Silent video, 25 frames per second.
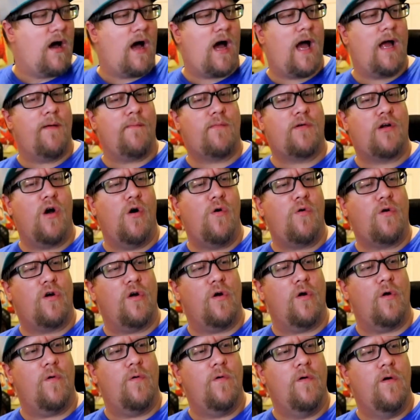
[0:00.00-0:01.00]
I am
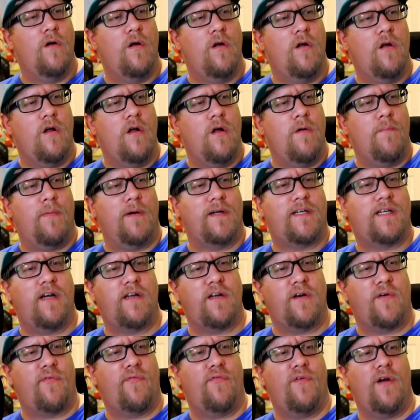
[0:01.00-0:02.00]
Goku, but tell
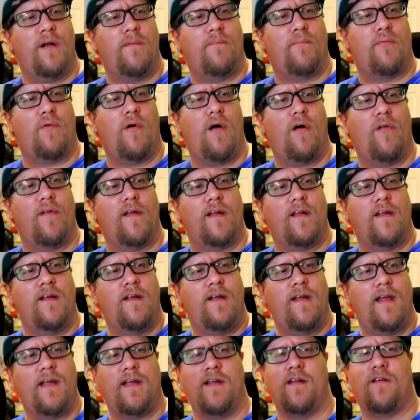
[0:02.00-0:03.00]
your friend Broly,
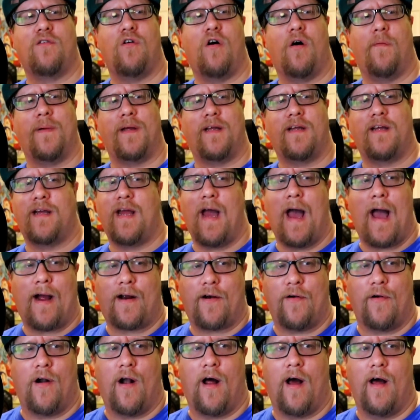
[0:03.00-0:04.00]
he can call me
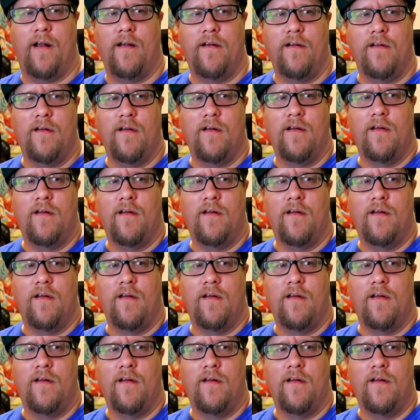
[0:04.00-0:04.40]
Kakarot.